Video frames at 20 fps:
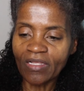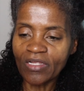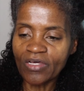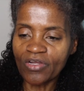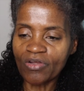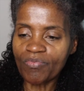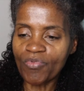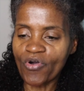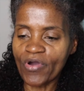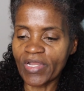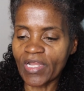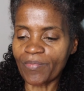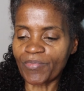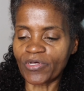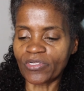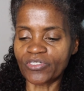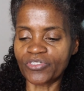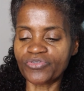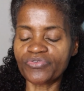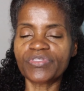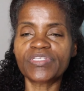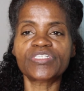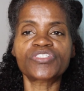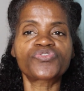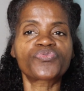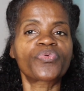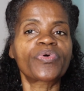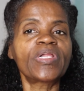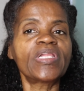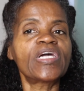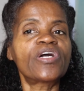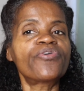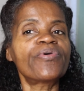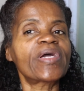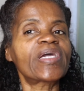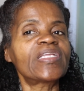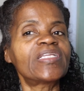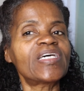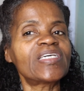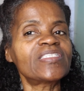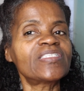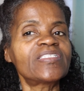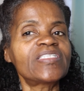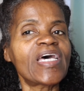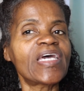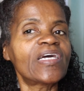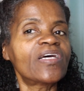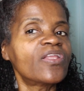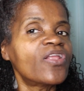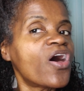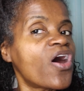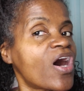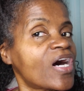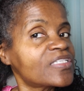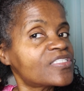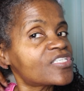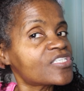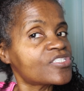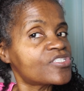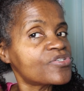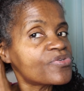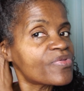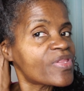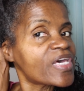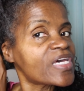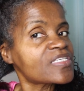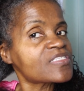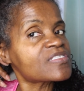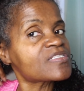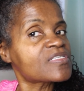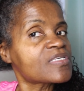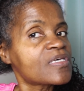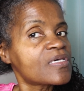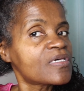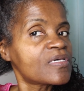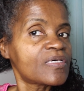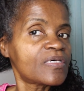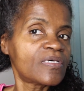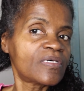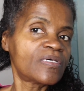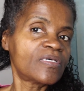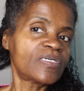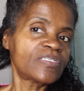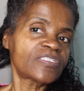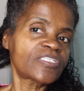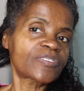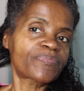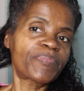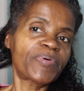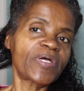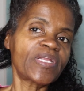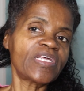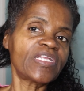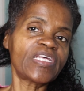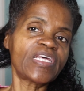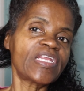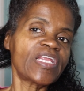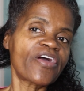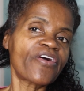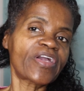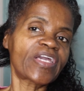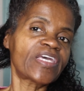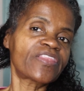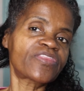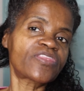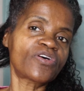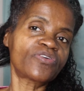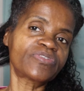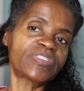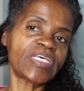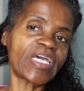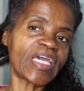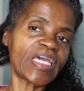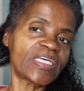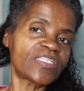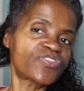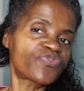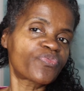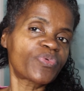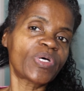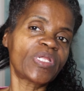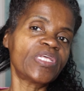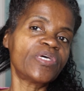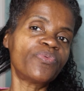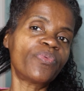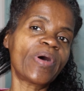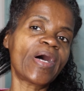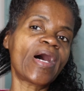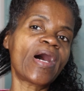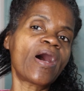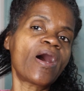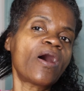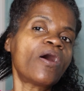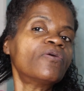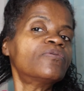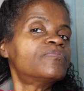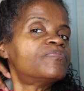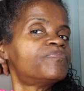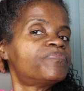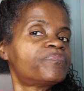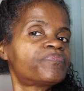little more, and I'm going to do this really quick. It doesn't take long to do this. Just put it in there and get those ends really well.